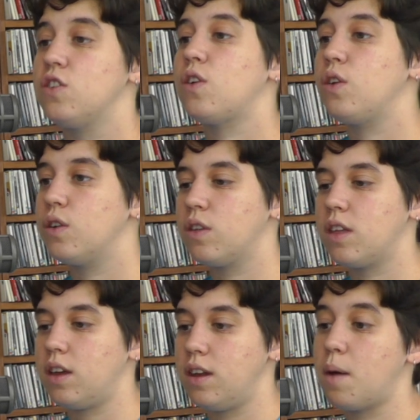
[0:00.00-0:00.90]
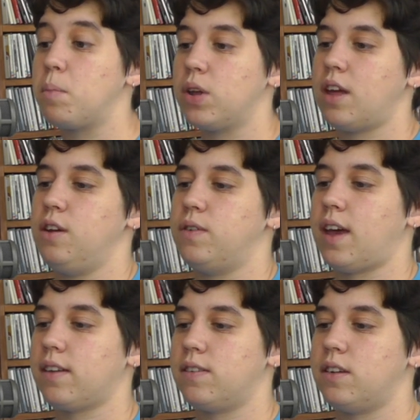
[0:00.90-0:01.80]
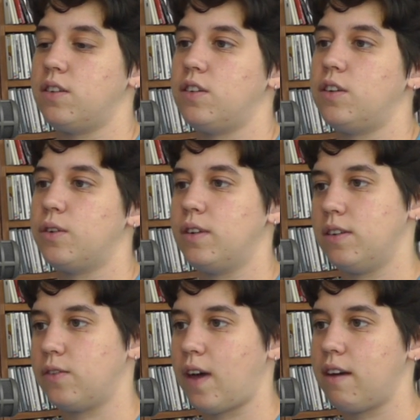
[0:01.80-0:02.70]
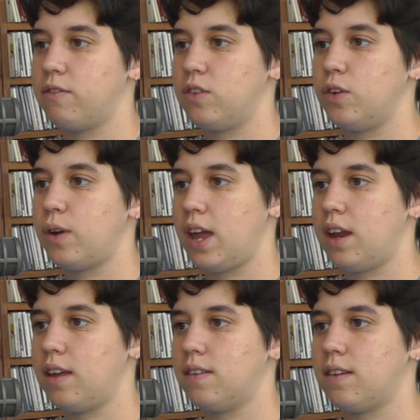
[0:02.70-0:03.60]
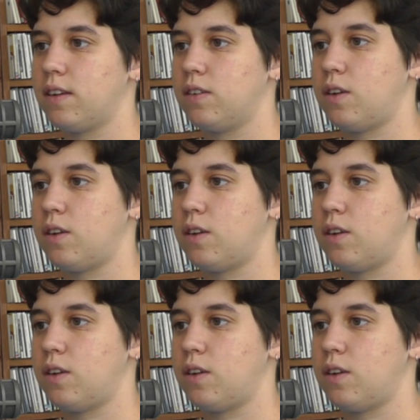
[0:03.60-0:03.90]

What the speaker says: So the number that you text it to is 52886.